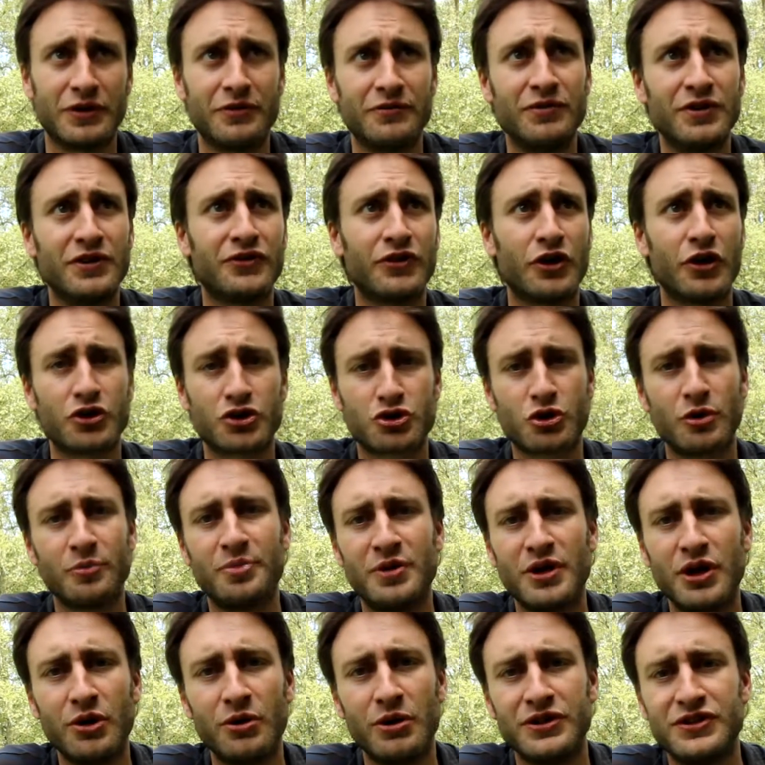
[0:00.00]
this
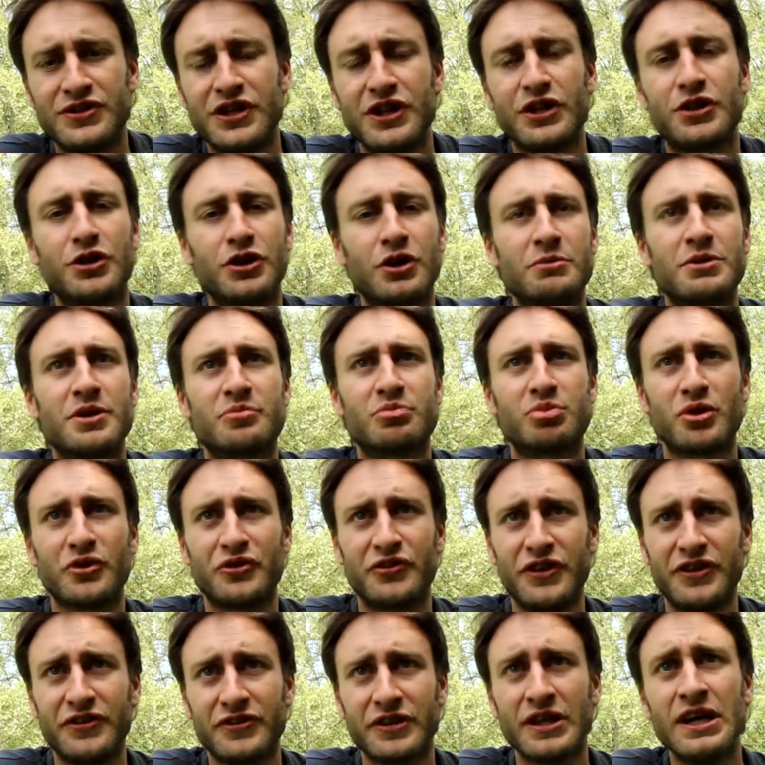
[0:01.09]
anthropilo and the economic
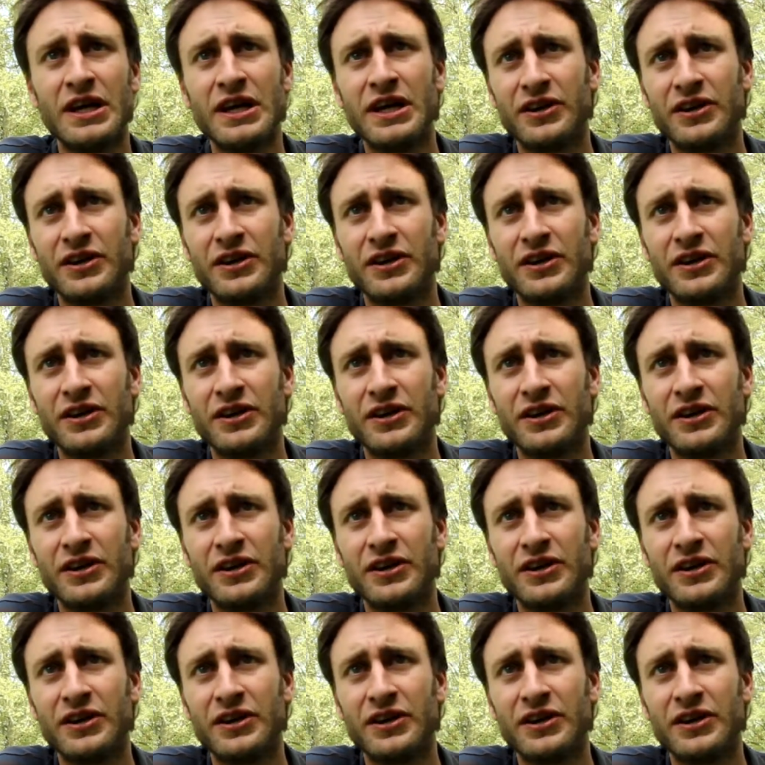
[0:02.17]
process,